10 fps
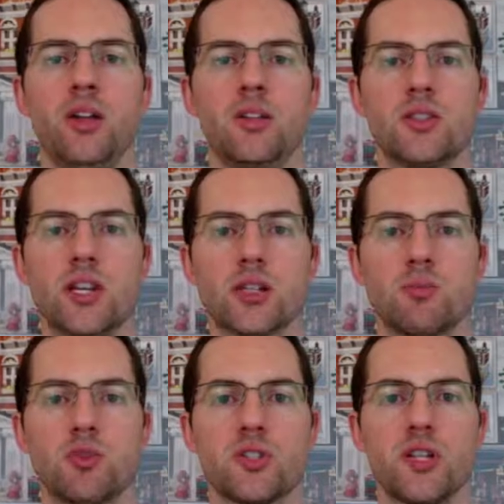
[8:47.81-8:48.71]

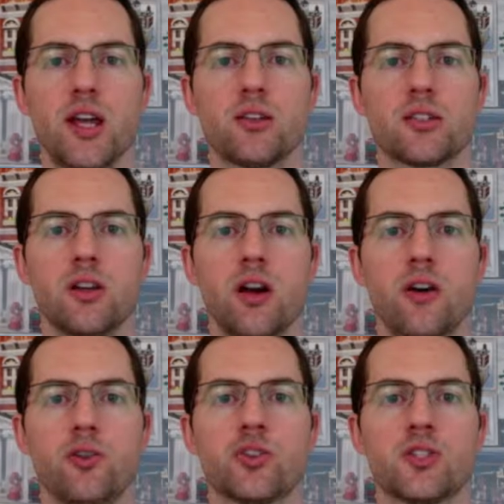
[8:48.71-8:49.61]
6%
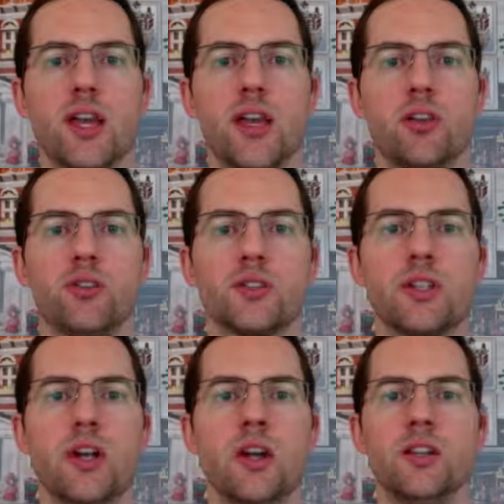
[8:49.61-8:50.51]
of your sales
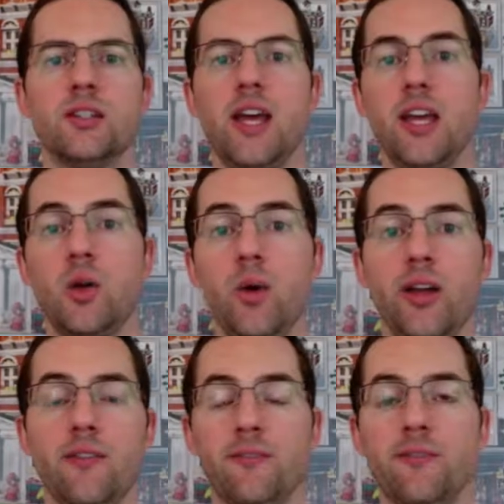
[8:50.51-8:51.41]
taken away
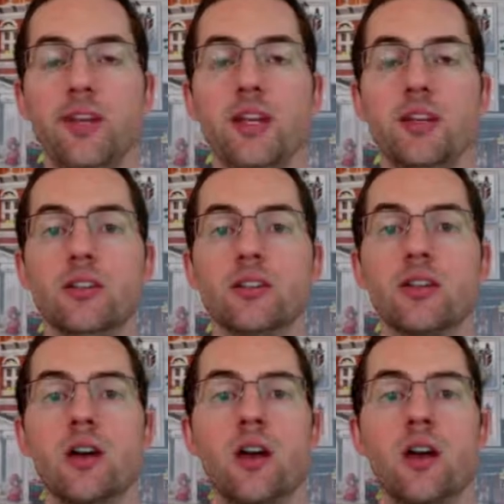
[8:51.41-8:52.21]
in fees.